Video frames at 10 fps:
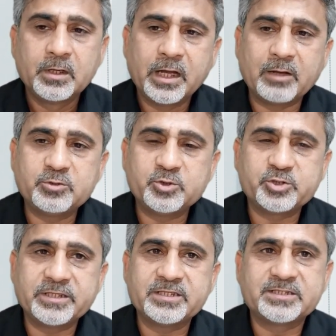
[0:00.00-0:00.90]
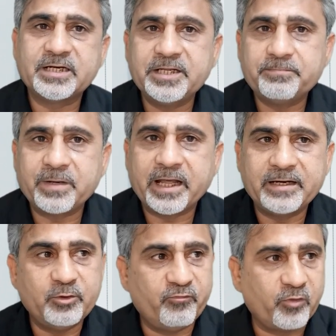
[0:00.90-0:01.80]
how to say the study
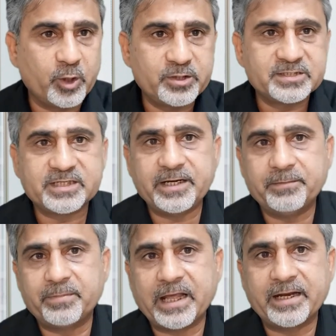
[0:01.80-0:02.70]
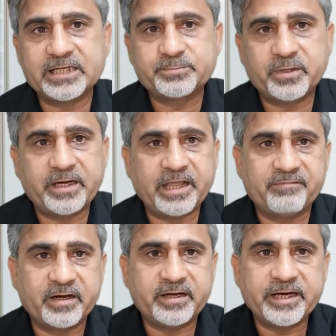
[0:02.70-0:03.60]
plan. You follow the study plan as per day
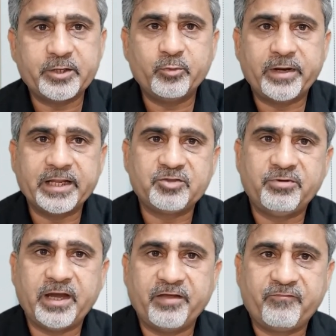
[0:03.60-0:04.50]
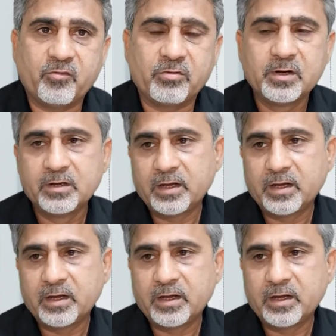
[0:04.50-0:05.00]
1, day 2, day 3, day 4.